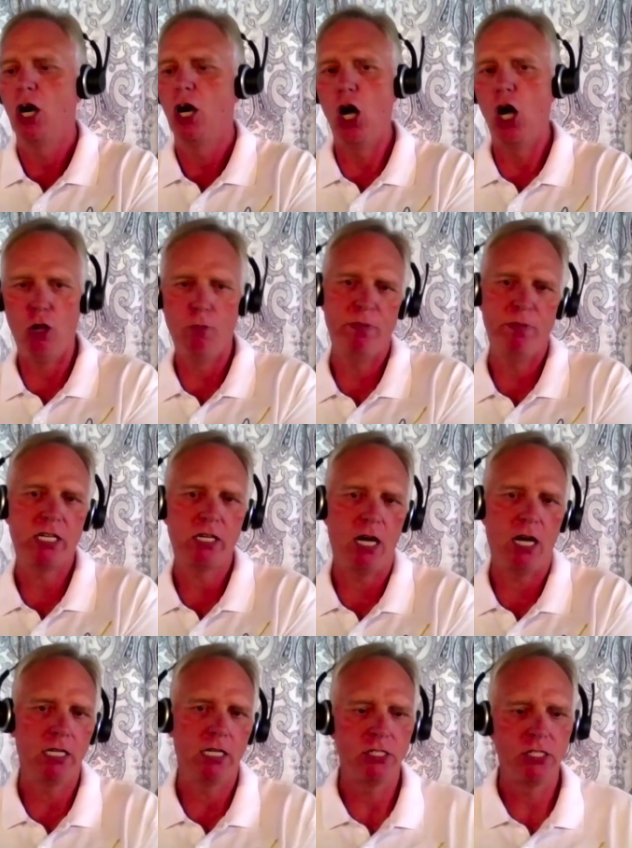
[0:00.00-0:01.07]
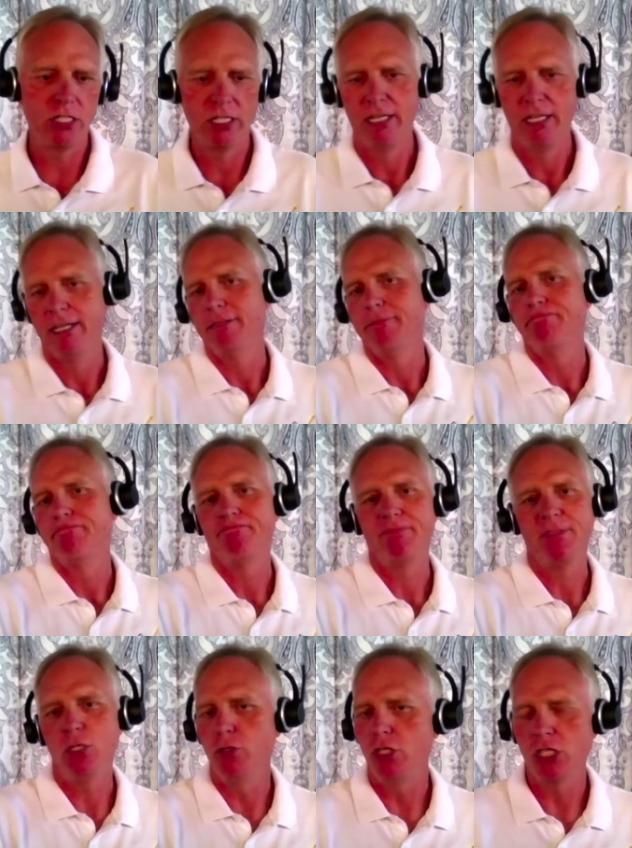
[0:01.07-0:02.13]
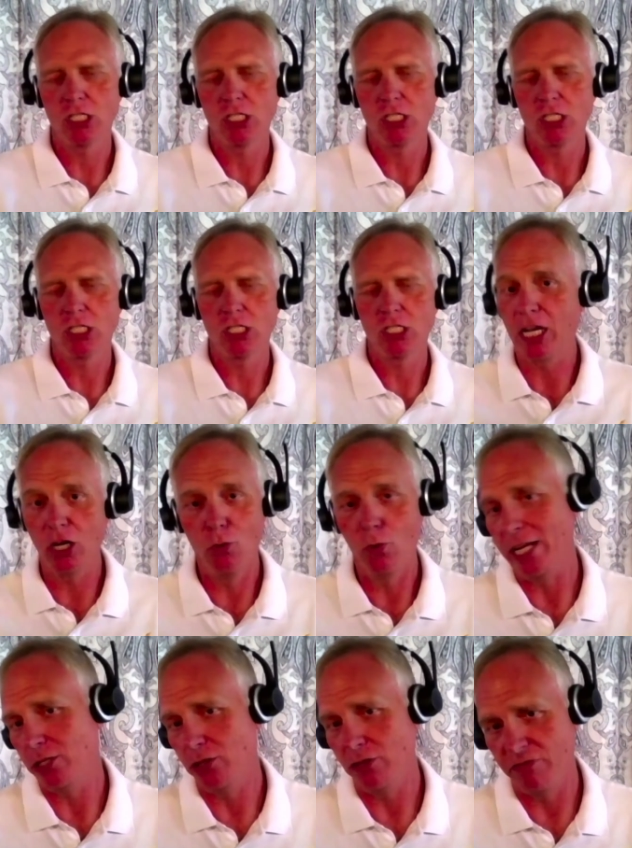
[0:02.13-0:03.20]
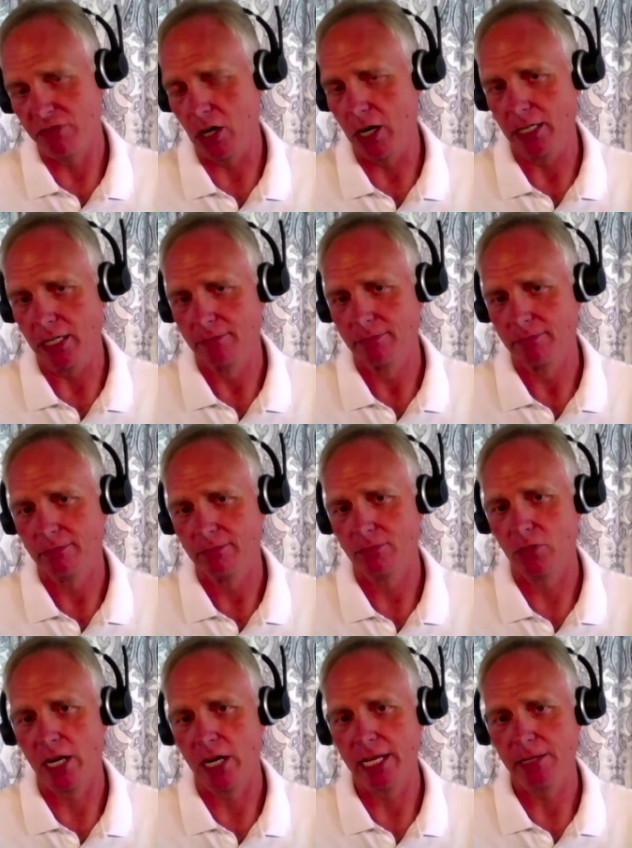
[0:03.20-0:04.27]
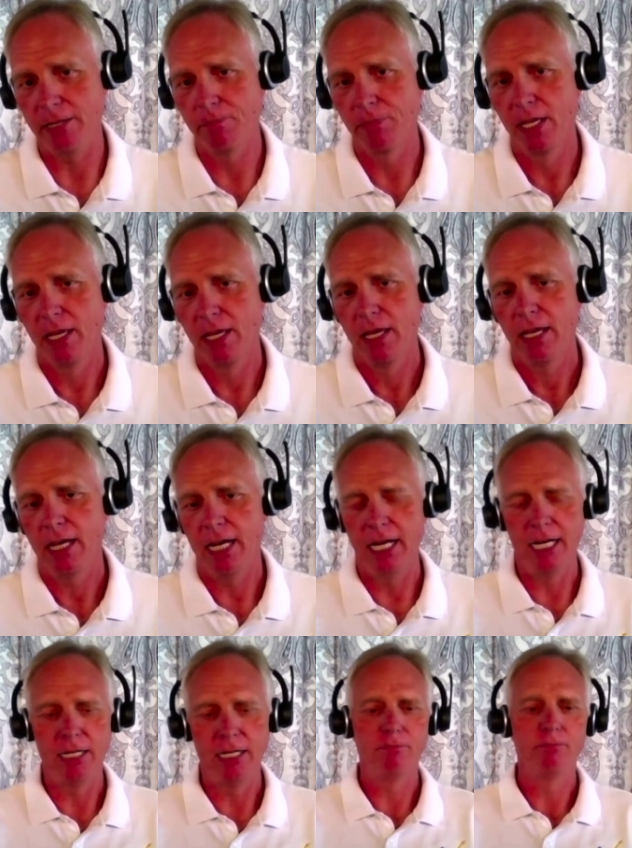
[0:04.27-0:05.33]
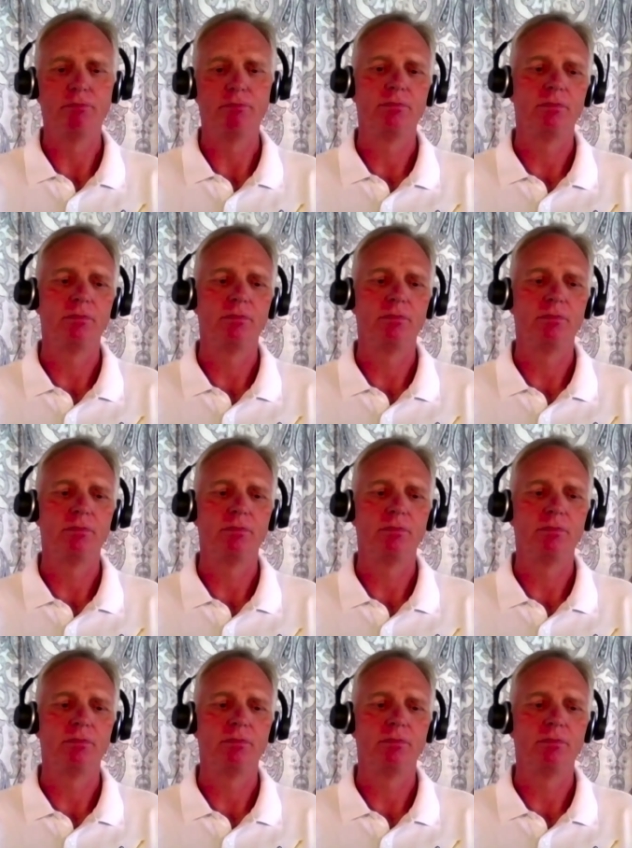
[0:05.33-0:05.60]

all because you just let it go way too far, right? Yeah. Um,